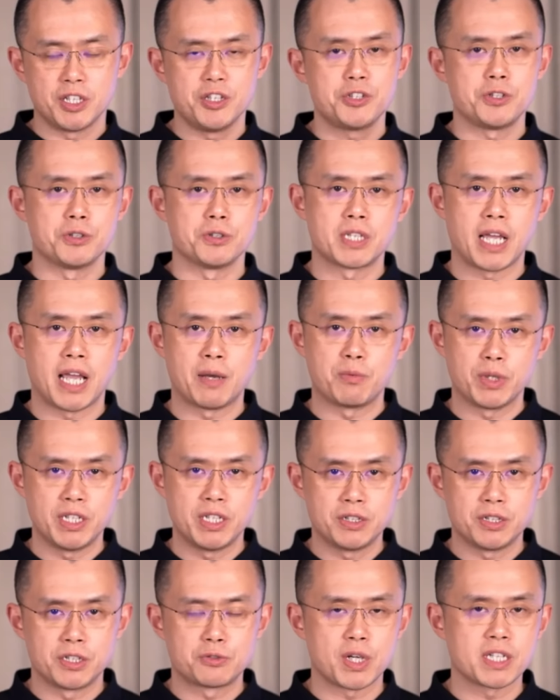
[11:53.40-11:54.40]
the issues, and we
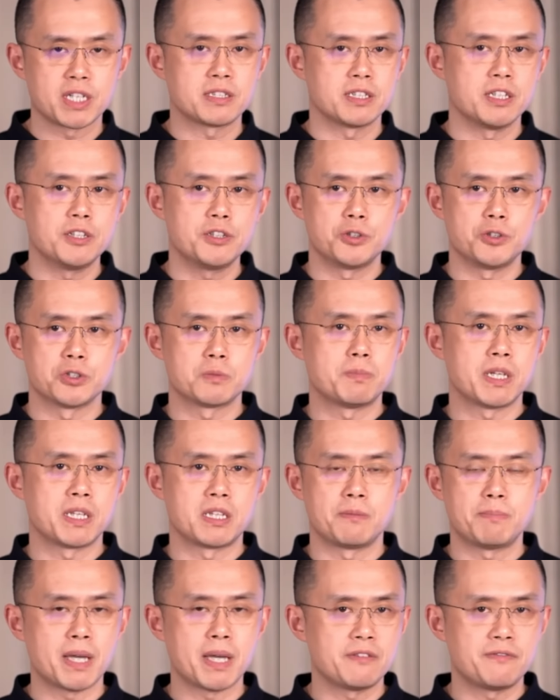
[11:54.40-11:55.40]
need to address the issues,
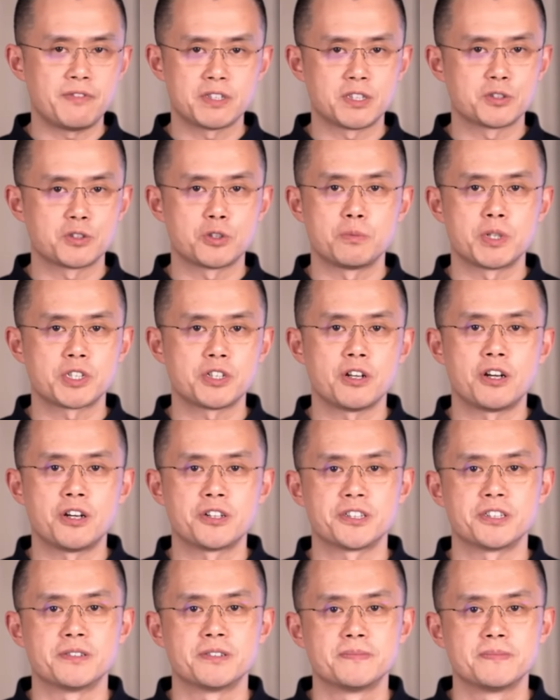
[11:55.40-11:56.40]
but the benefits are so much
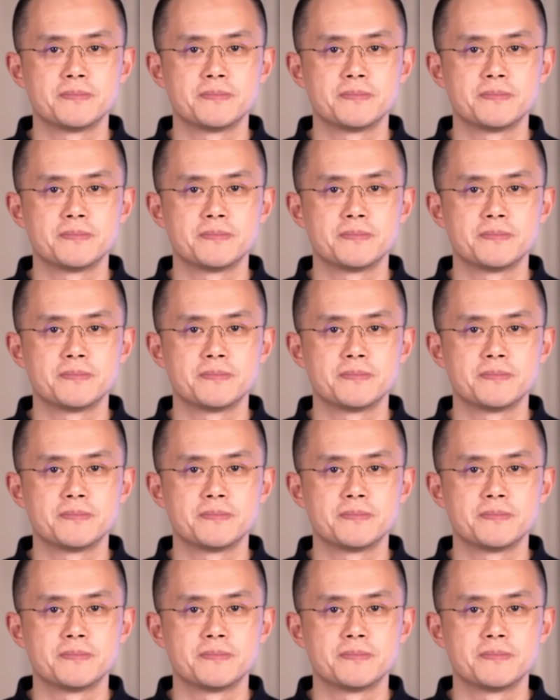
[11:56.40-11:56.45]
larger.